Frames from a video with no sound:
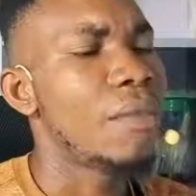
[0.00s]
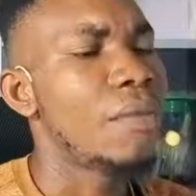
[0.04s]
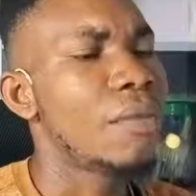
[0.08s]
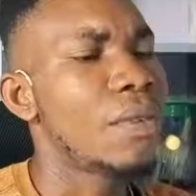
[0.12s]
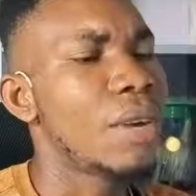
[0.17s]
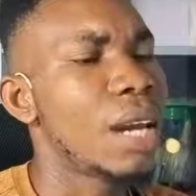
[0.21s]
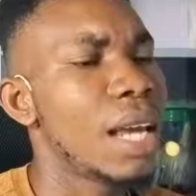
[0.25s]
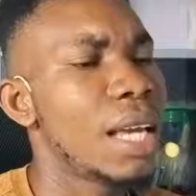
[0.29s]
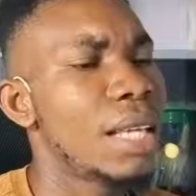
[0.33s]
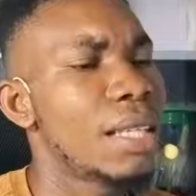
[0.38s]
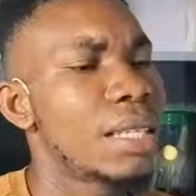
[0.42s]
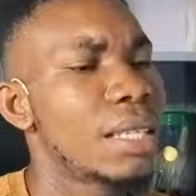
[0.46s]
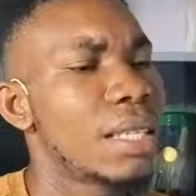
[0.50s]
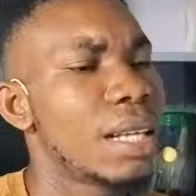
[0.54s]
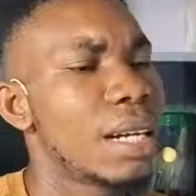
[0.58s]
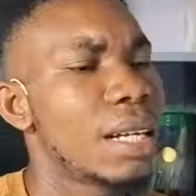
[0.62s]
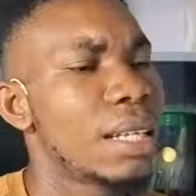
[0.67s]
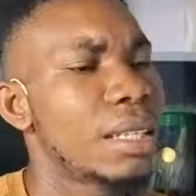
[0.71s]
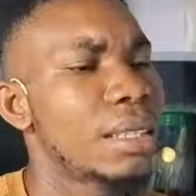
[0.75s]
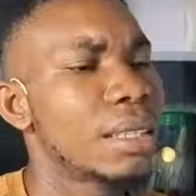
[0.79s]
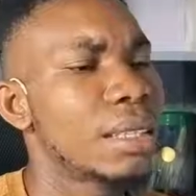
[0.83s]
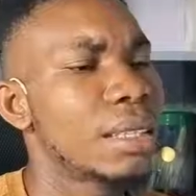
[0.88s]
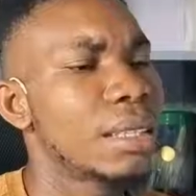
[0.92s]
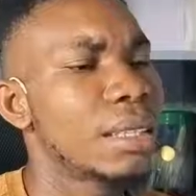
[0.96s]
less
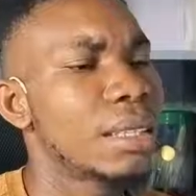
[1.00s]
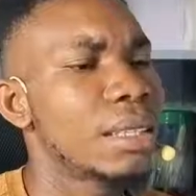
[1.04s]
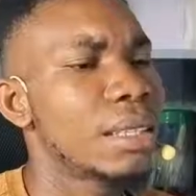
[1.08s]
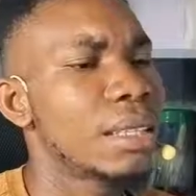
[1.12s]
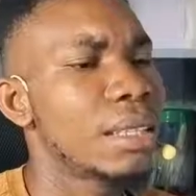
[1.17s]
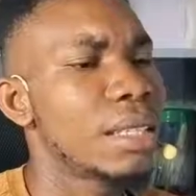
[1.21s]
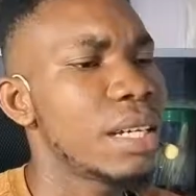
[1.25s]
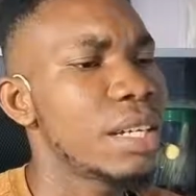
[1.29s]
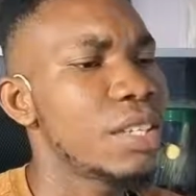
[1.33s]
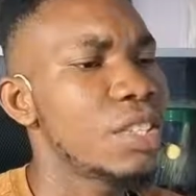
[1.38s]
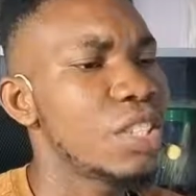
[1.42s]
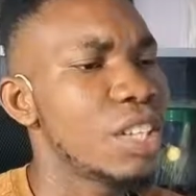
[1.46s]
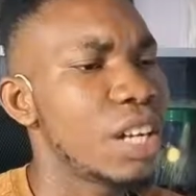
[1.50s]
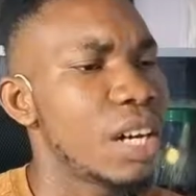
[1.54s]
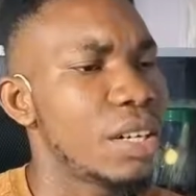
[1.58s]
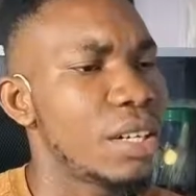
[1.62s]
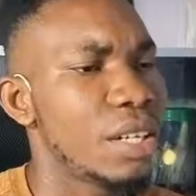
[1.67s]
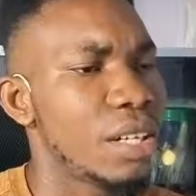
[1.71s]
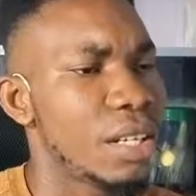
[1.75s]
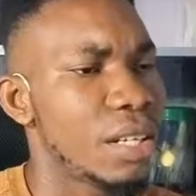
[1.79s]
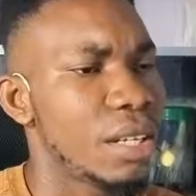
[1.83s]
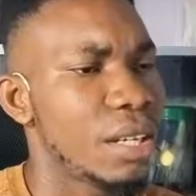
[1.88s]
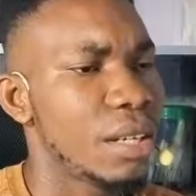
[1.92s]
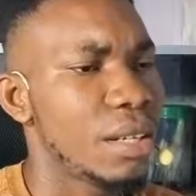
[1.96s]
than tertiary
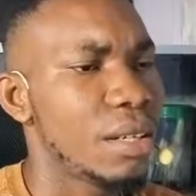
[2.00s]
here.